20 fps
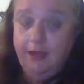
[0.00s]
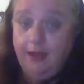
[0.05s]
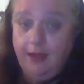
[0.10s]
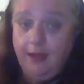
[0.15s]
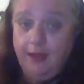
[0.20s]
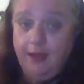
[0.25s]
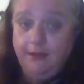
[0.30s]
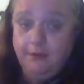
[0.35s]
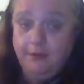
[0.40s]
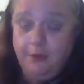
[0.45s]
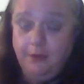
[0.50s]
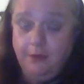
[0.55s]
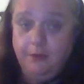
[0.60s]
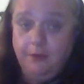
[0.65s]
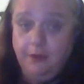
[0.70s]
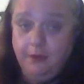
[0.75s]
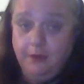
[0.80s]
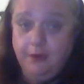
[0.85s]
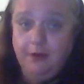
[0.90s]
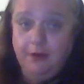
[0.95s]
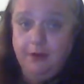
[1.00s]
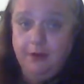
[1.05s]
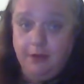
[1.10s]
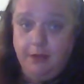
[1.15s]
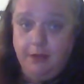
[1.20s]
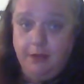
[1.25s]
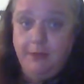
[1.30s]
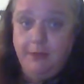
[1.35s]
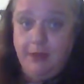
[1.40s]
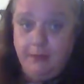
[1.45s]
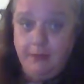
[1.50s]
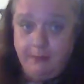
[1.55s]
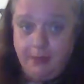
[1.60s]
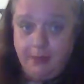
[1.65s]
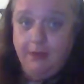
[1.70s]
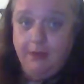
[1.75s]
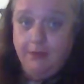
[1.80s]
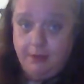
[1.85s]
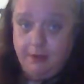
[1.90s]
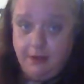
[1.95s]
I know you're going to tell me I'm
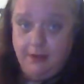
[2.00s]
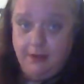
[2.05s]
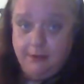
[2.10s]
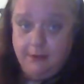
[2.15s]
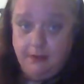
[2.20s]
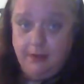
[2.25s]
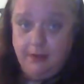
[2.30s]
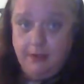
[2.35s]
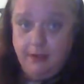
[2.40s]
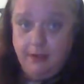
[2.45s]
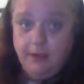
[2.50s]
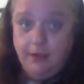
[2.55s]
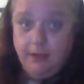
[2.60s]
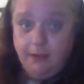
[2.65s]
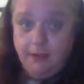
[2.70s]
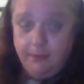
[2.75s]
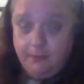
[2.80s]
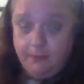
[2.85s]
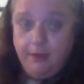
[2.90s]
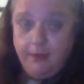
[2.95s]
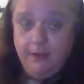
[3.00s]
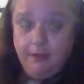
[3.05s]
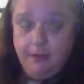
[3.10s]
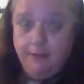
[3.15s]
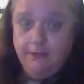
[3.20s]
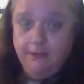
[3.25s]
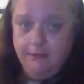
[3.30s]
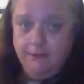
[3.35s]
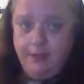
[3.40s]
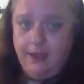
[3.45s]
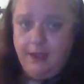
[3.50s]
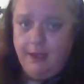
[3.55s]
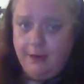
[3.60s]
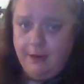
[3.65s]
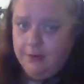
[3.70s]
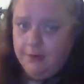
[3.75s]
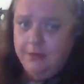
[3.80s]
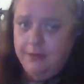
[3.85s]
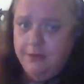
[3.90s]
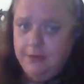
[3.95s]
like crazy, but I
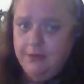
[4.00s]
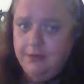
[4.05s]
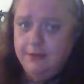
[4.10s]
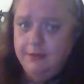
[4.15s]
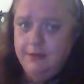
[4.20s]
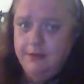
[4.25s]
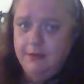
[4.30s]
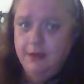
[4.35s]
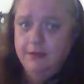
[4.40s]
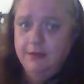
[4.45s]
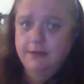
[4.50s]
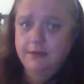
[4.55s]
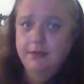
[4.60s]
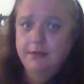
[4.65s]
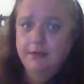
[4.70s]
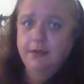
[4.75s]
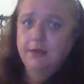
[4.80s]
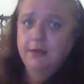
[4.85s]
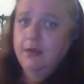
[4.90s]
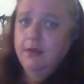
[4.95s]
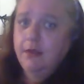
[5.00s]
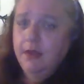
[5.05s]
heard these things.